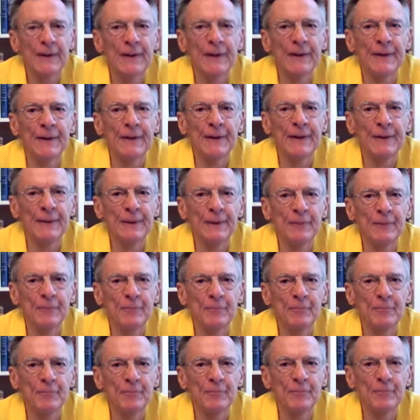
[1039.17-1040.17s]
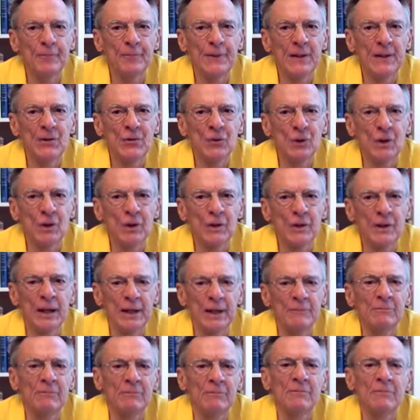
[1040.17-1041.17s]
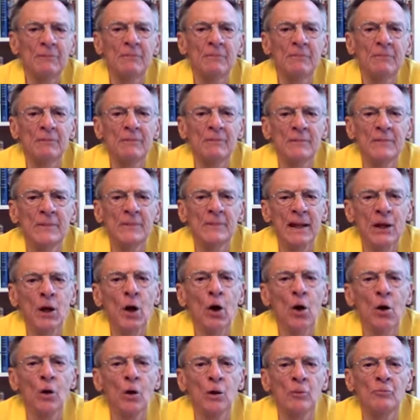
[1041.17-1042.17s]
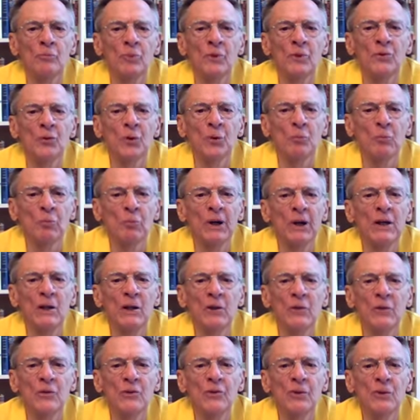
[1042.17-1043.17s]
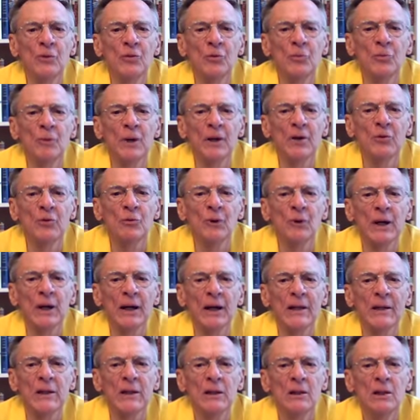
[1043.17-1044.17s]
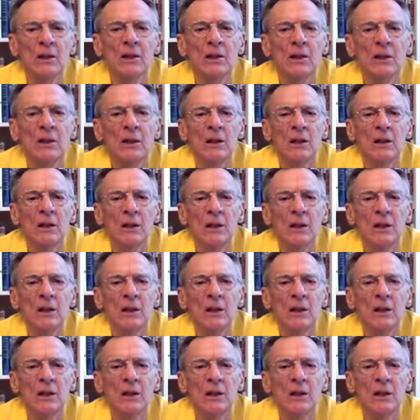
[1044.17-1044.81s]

Um, and, and not all Episcopalian, as a matter of fact. Right.